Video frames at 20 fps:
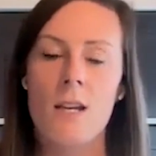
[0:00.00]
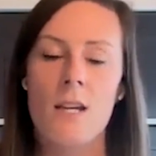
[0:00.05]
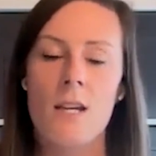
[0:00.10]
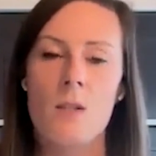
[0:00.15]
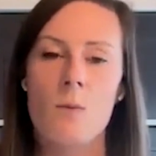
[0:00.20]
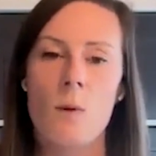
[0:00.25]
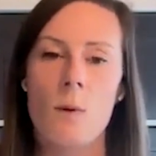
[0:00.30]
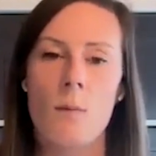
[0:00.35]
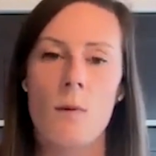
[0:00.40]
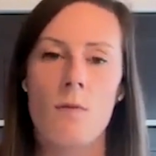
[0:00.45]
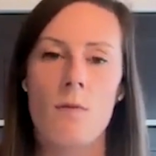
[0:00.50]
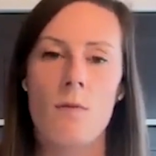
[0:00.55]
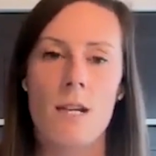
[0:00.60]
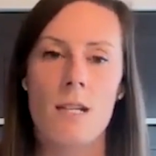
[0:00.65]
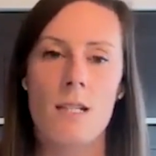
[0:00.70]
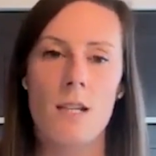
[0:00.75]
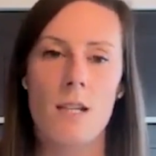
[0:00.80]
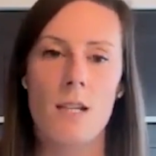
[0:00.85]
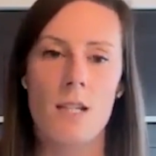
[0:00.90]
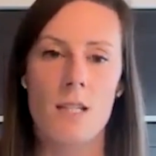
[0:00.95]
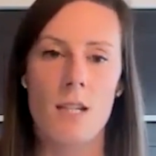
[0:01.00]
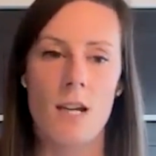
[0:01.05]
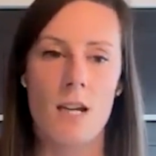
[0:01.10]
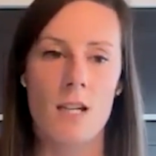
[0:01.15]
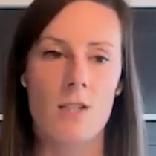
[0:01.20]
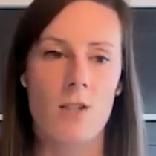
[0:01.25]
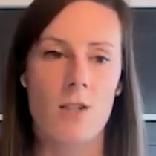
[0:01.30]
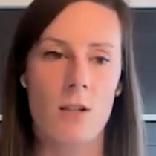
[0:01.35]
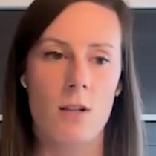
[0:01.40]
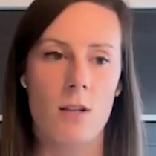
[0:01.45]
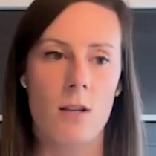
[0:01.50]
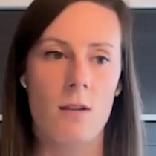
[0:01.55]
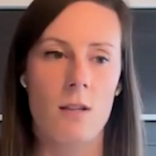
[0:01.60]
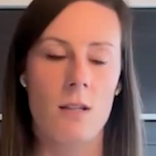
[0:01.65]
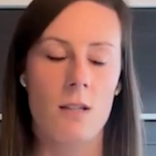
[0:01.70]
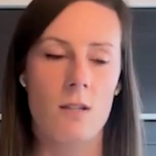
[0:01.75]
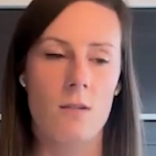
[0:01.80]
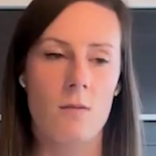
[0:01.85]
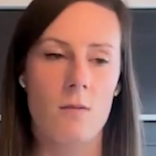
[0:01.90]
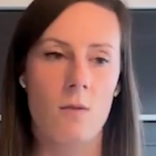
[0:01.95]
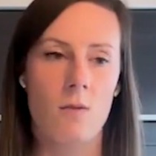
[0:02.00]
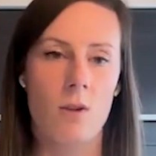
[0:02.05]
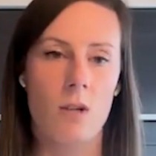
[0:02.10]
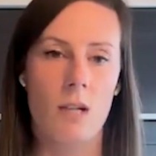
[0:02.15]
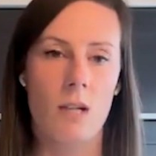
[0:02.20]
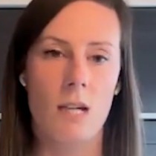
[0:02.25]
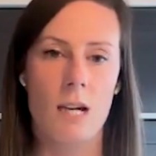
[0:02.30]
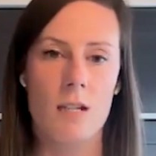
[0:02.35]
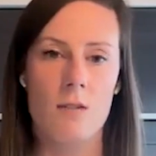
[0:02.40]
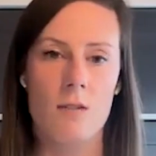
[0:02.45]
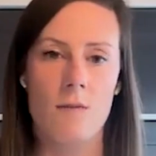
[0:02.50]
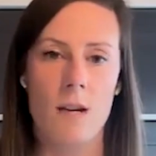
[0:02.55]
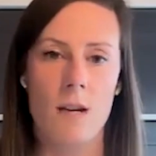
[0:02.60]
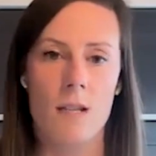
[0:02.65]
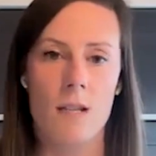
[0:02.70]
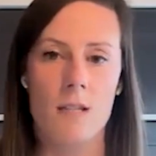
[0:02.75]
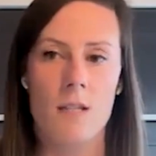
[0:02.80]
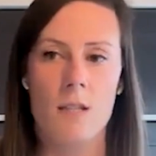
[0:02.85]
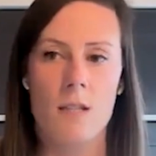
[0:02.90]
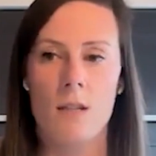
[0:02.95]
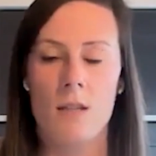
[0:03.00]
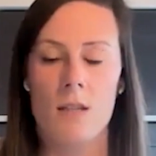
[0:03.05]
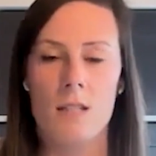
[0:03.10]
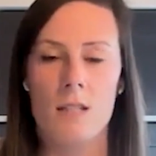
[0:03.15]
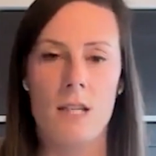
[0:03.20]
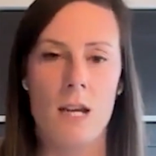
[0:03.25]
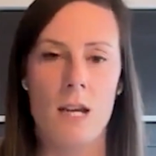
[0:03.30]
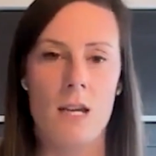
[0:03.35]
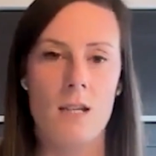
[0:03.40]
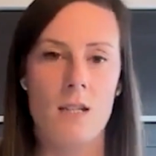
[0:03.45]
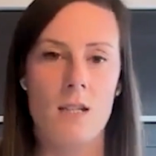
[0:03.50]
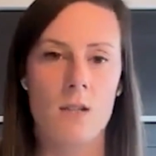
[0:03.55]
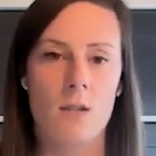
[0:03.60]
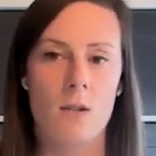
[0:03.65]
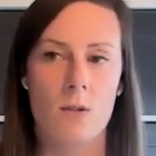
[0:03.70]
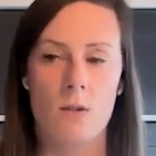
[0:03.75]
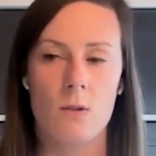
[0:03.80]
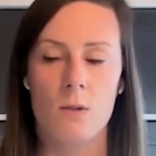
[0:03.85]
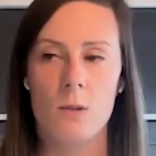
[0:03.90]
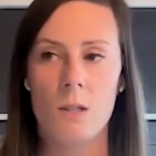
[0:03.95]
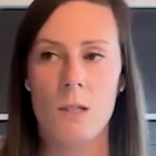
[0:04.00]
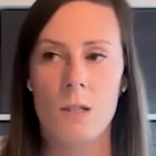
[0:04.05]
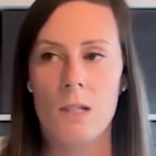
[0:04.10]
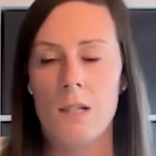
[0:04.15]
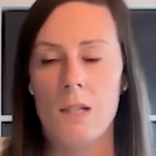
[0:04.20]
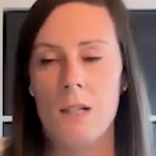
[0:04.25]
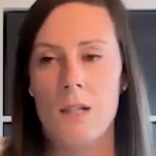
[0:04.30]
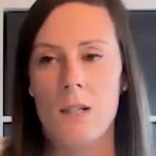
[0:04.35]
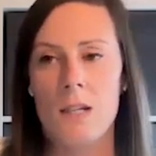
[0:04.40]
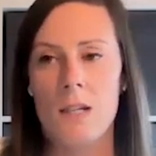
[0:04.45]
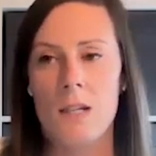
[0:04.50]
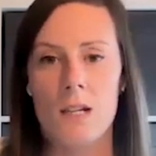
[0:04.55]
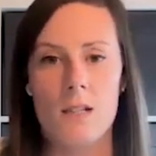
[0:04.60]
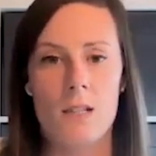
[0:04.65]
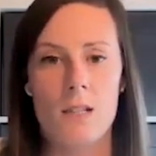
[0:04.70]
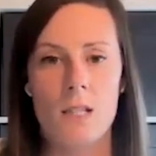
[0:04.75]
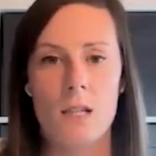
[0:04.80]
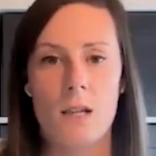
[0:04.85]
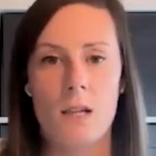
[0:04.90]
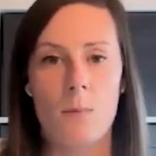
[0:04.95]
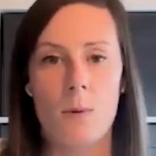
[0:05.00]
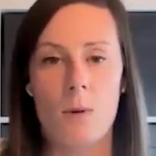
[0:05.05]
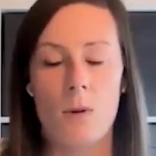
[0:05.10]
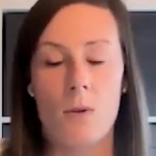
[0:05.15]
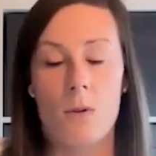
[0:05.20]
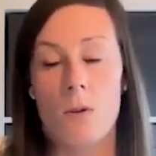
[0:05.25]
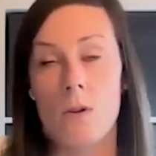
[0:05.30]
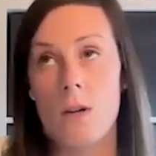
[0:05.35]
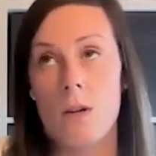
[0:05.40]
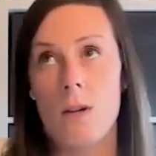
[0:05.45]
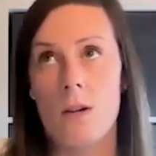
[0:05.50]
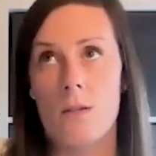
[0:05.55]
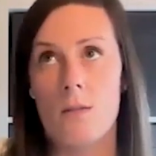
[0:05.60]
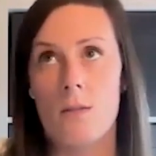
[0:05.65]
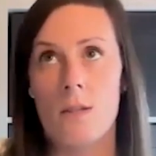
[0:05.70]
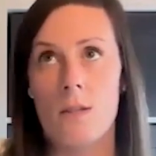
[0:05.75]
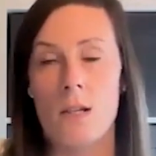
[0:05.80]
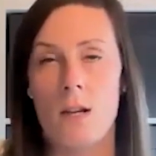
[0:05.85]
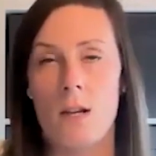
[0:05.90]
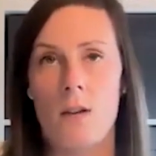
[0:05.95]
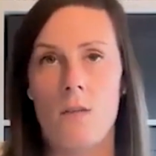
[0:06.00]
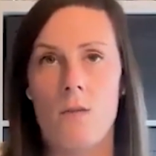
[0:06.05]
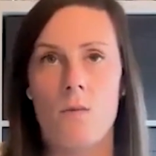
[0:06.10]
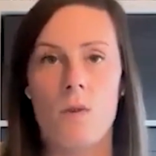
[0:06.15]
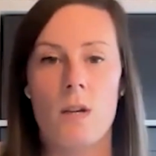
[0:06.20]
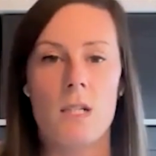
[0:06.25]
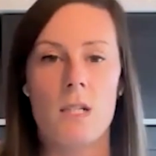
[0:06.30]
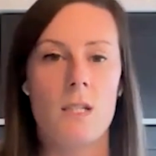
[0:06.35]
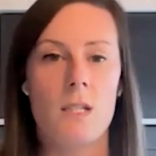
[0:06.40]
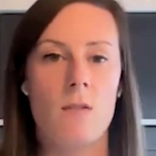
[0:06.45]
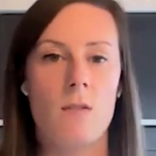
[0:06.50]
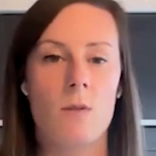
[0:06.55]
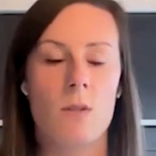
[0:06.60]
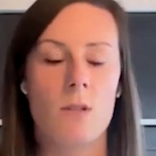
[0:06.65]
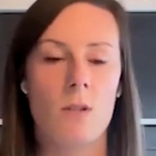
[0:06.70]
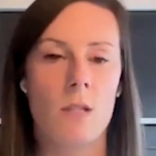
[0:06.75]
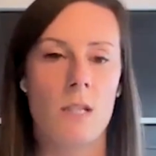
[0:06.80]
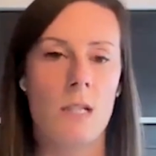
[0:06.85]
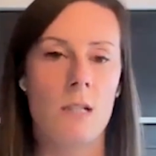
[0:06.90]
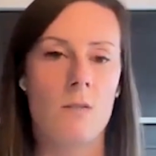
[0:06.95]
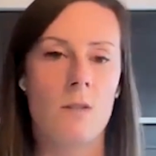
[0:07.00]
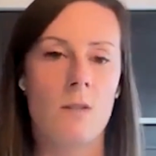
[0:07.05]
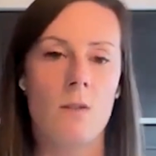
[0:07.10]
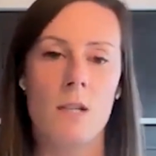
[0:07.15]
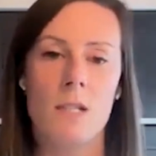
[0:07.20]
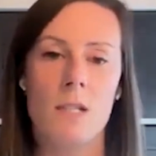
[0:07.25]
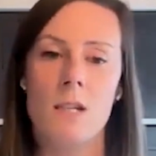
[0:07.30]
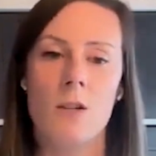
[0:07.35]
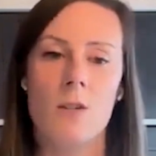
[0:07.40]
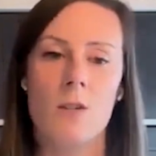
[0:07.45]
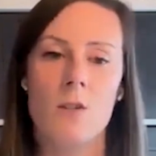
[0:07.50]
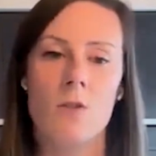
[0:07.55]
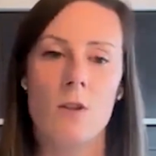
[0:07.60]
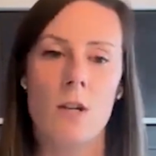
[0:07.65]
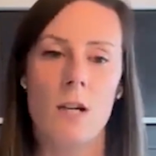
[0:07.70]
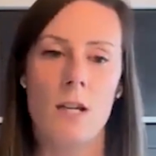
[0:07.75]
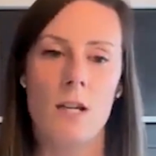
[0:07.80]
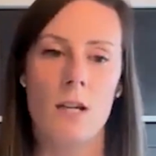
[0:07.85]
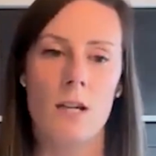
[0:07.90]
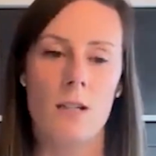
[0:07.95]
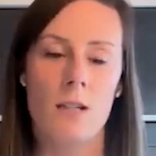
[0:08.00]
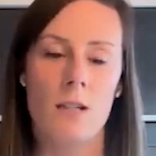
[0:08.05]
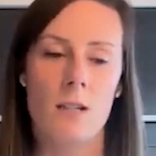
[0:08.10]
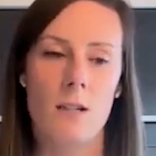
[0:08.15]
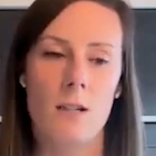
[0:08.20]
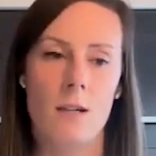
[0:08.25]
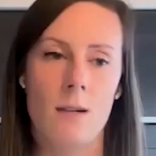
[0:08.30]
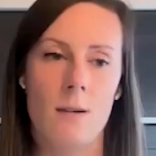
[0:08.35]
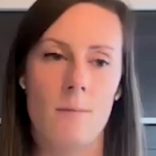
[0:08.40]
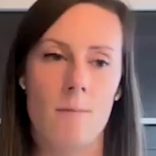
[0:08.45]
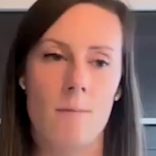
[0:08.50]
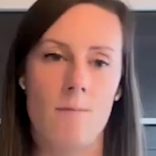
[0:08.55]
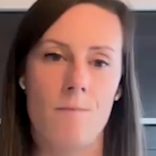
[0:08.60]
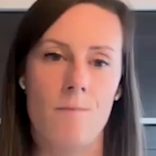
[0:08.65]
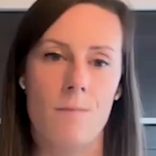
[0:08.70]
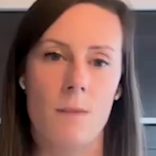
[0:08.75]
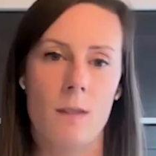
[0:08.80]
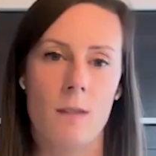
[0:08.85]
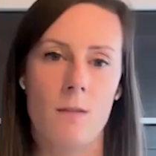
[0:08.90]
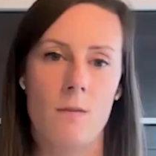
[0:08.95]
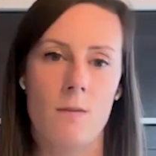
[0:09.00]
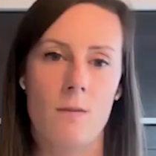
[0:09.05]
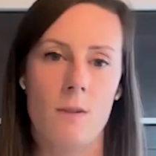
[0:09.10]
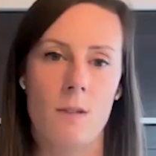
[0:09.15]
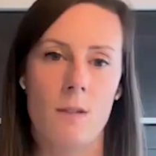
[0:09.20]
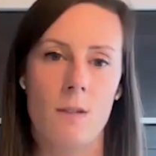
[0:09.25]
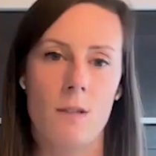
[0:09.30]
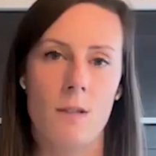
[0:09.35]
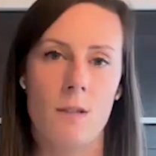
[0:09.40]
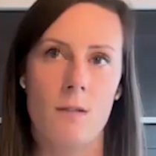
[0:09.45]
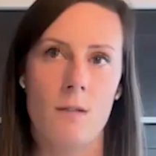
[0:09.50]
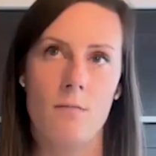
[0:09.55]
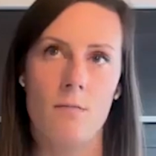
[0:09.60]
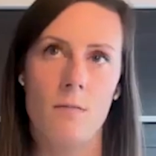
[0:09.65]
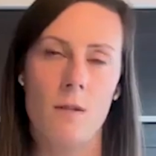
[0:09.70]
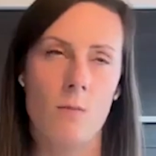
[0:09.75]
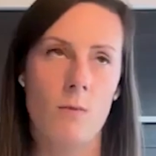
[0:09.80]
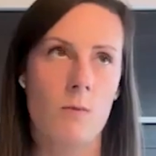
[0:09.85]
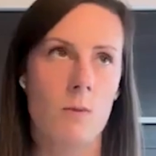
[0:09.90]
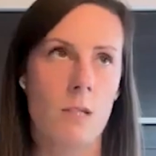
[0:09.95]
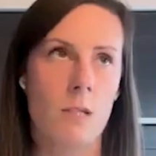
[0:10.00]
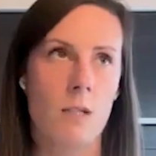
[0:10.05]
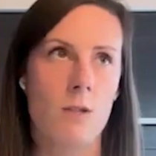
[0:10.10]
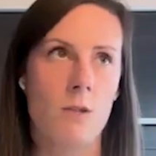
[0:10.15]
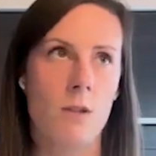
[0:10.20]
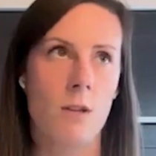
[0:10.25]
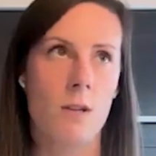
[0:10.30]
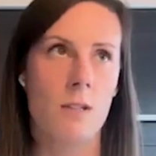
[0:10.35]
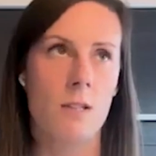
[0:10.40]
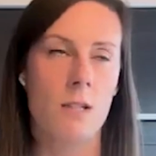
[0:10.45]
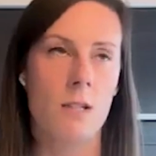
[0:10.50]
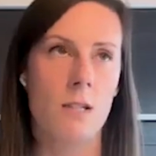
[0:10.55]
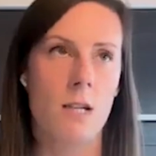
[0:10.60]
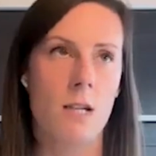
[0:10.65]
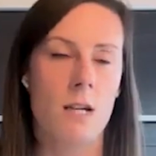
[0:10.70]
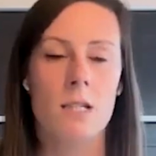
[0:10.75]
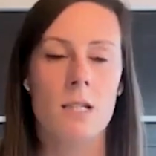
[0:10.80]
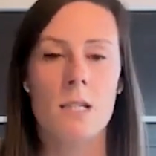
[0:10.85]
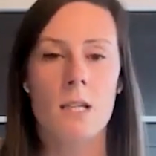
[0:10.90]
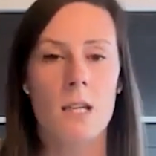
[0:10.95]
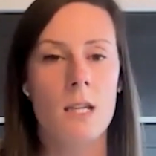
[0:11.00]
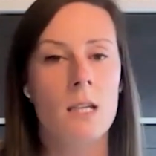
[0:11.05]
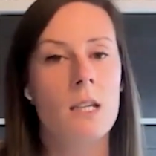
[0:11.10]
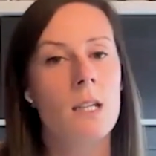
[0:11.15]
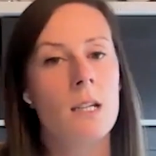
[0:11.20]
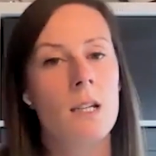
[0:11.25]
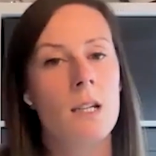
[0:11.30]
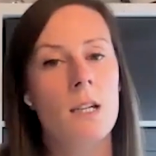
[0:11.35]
It's when we're racing internationally and we've got to catch flights to the States or to Singapore. Or, even was looking to race in Australia for, it was like 2019.